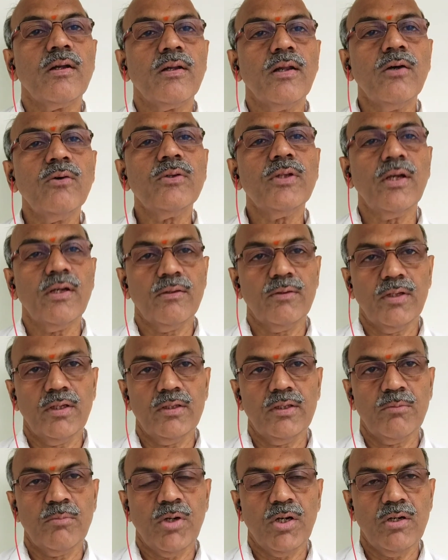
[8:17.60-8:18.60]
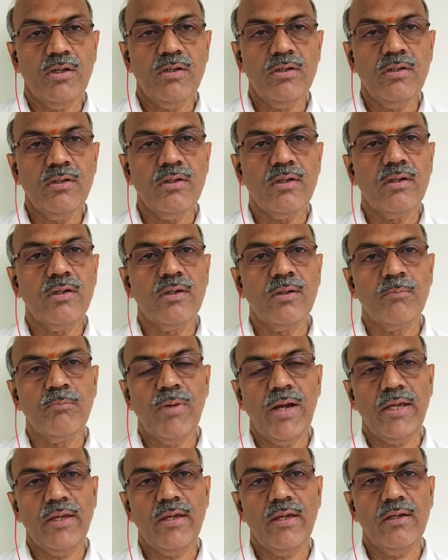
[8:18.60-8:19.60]
Now the modern
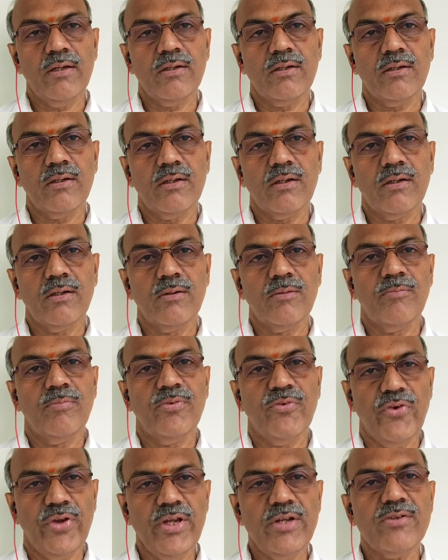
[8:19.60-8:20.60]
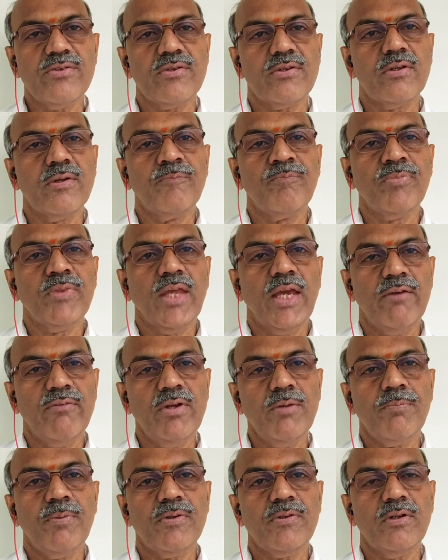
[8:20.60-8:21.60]
banking treats
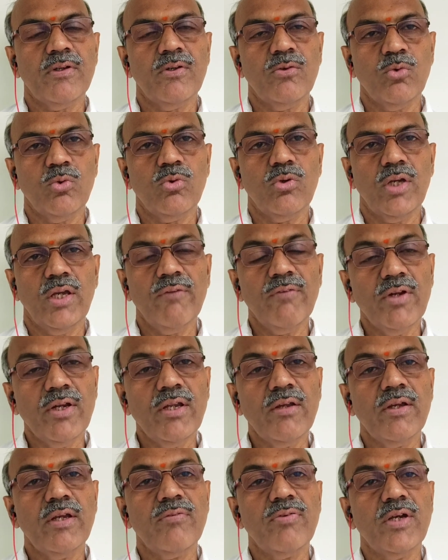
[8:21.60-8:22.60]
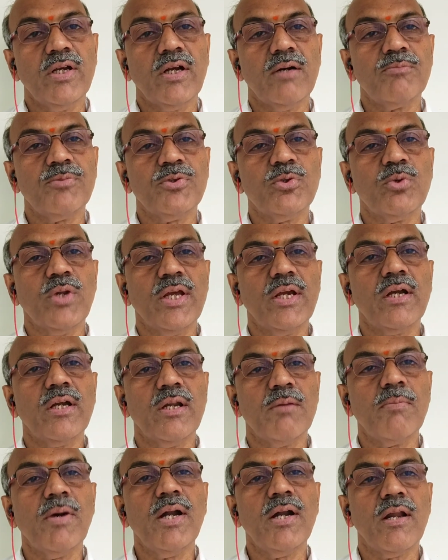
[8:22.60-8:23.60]
every person, even if he comes to take a
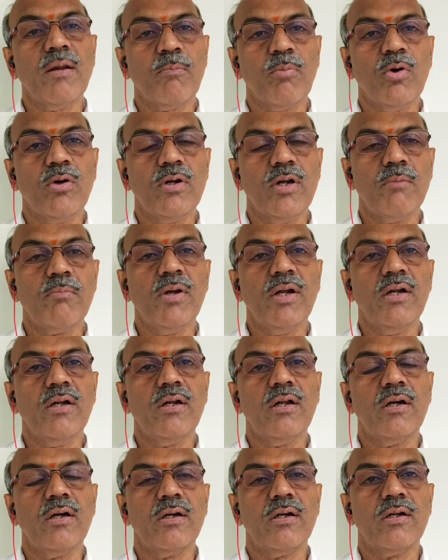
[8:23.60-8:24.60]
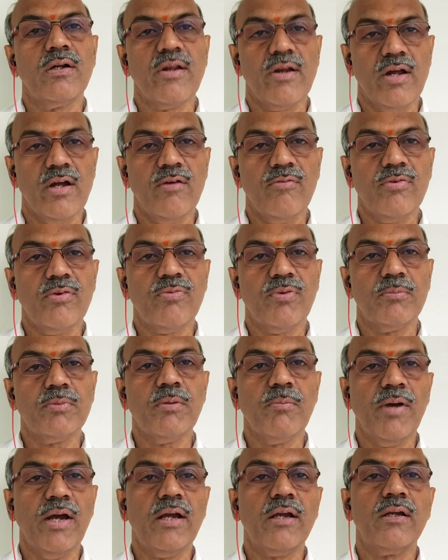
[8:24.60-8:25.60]
demand draft from
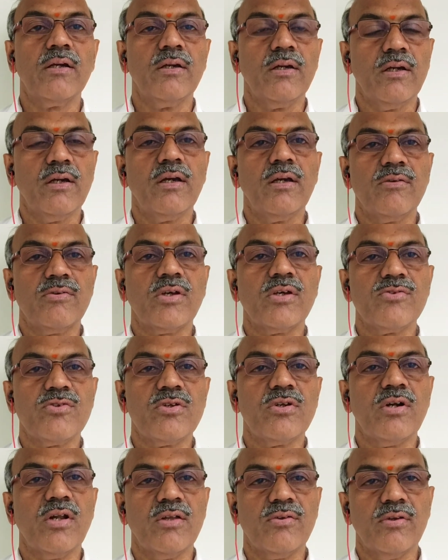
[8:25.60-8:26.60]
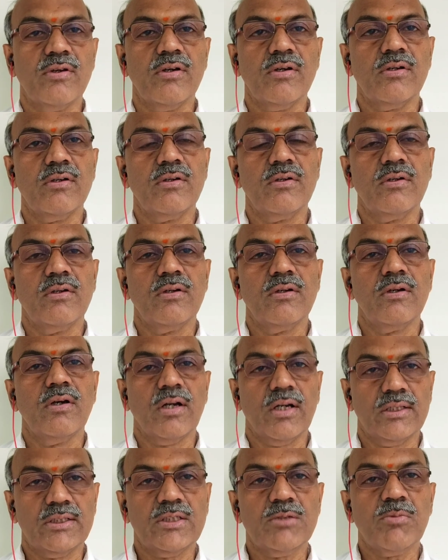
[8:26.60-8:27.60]
the bank, is considered as a
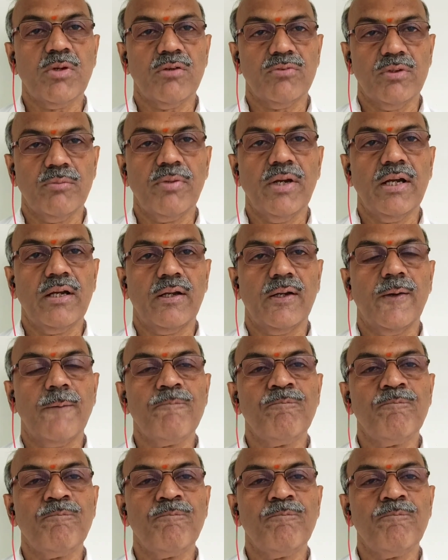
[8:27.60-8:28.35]
customer of the bank.